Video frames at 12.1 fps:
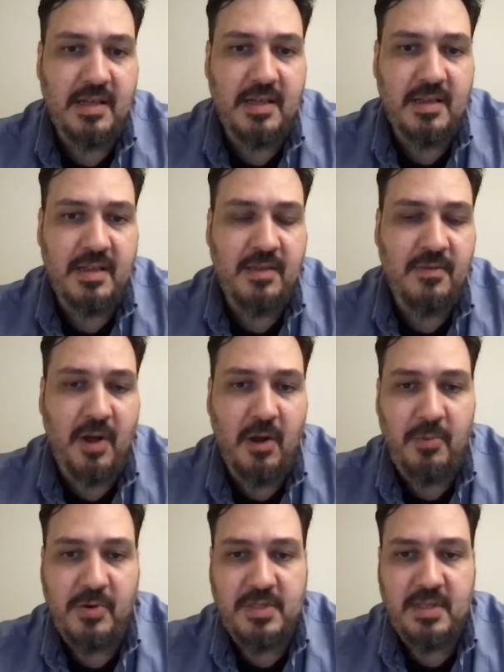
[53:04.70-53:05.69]
the
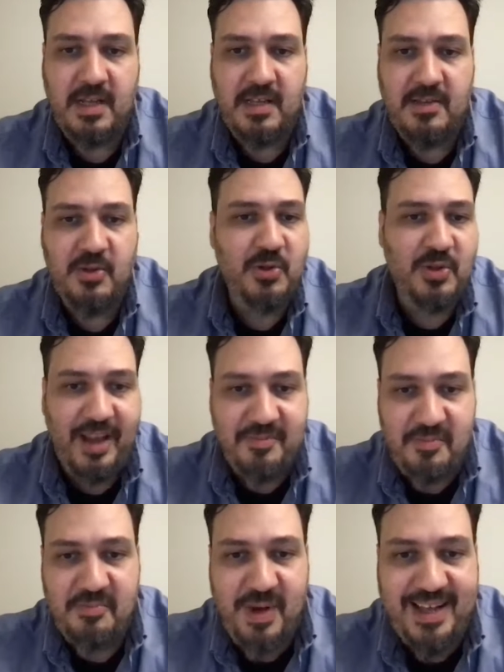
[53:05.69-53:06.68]
developers did,
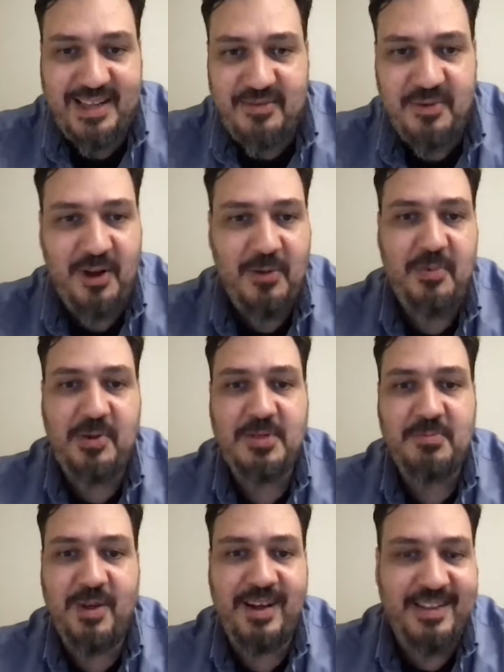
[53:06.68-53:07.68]
not my developers,
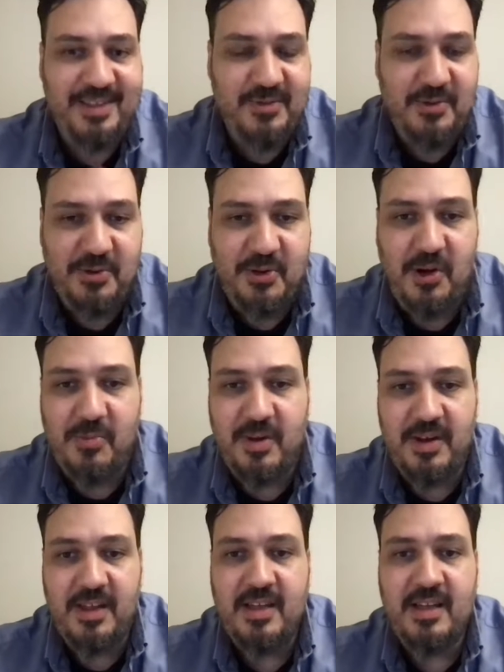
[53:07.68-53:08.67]
but a different
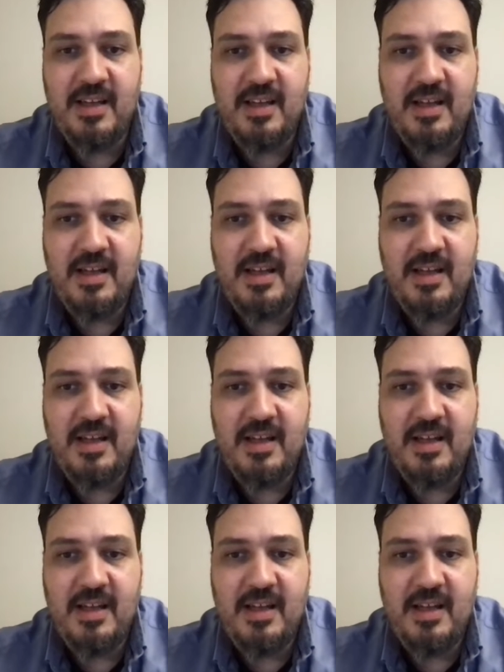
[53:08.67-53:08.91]
company.